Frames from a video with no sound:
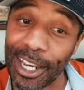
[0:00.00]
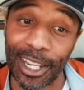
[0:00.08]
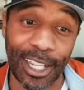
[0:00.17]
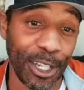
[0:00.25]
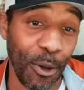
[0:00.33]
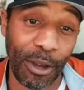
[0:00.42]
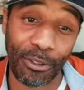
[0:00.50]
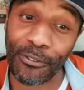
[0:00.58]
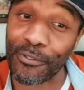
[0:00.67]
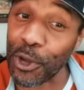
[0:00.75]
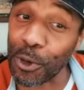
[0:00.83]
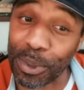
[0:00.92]
he's gonna have a
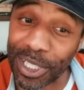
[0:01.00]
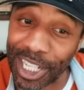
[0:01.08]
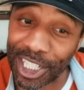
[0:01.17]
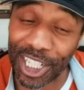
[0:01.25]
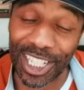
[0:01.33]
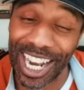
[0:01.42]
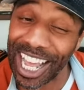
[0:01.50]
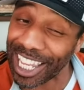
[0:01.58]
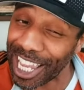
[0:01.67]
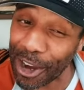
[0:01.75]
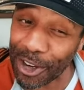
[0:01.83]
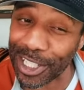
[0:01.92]
few possessions, and I
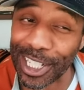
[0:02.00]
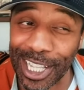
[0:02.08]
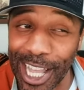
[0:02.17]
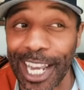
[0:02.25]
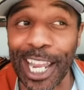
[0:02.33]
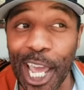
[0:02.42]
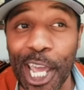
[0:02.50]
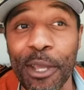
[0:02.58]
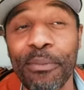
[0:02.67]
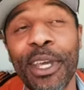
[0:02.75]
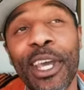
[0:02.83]
guarantee that game,